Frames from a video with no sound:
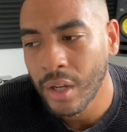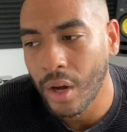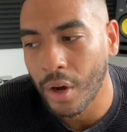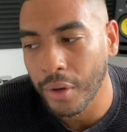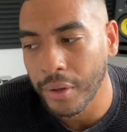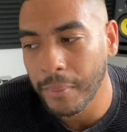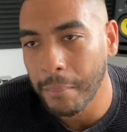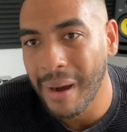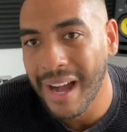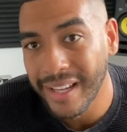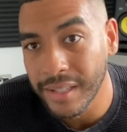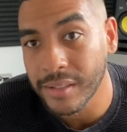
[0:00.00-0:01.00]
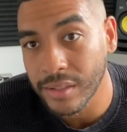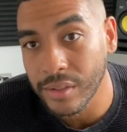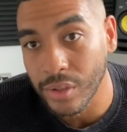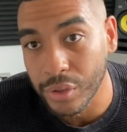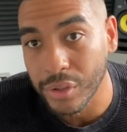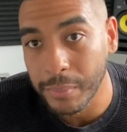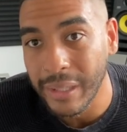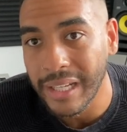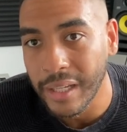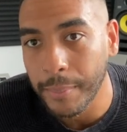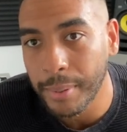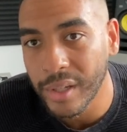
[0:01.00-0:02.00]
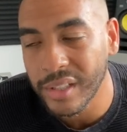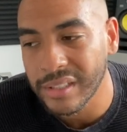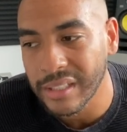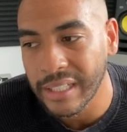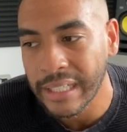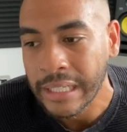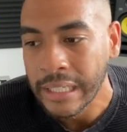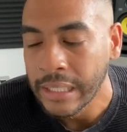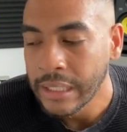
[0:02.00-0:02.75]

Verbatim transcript: on my social media personally,